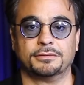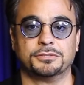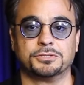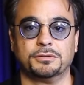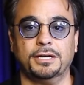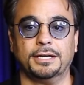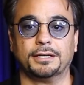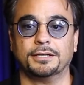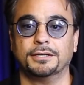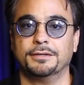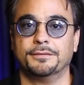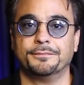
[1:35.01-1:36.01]
the trach?
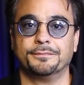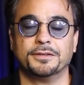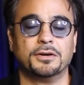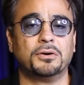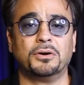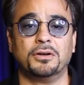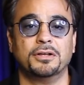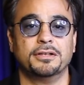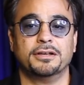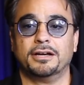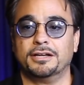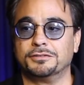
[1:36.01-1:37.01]
Oh,
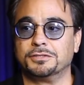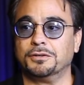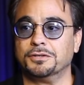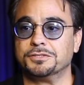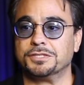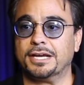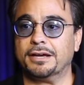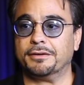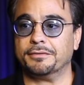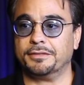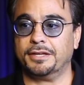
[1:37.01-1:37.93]
it turns out